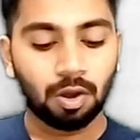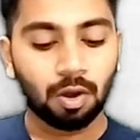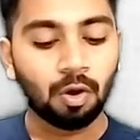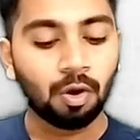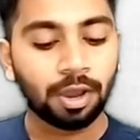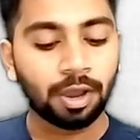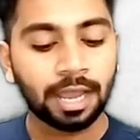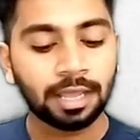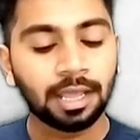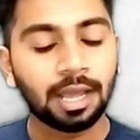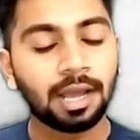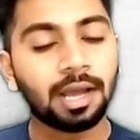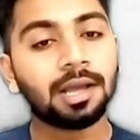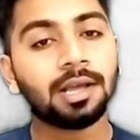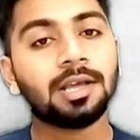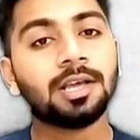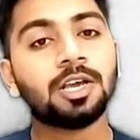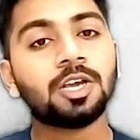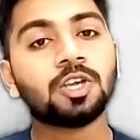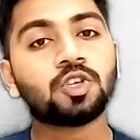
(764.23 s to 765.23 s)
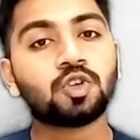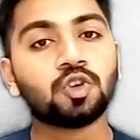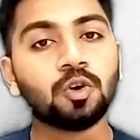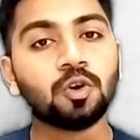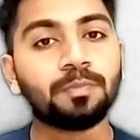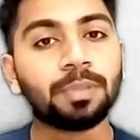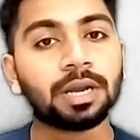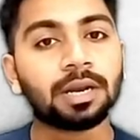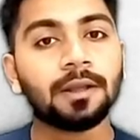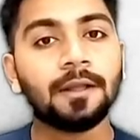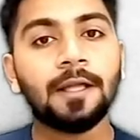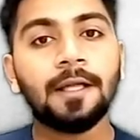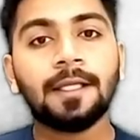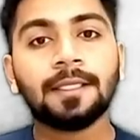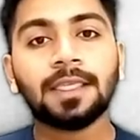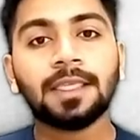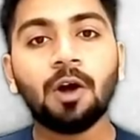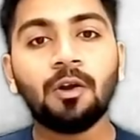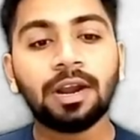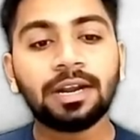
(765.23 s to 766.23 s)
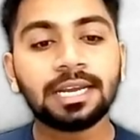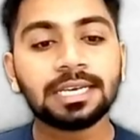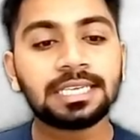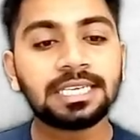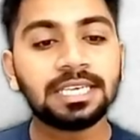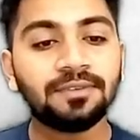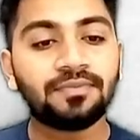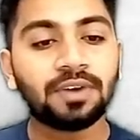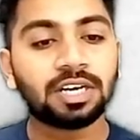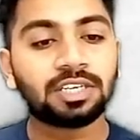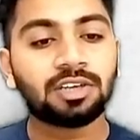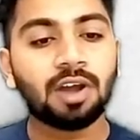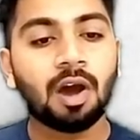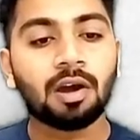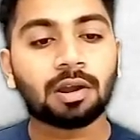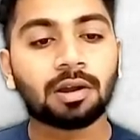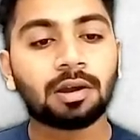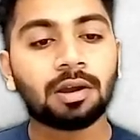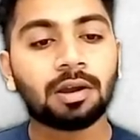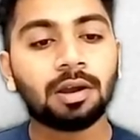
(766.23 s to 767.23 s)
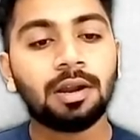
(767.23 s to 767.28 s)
Okay now, super. Now let us see for torque.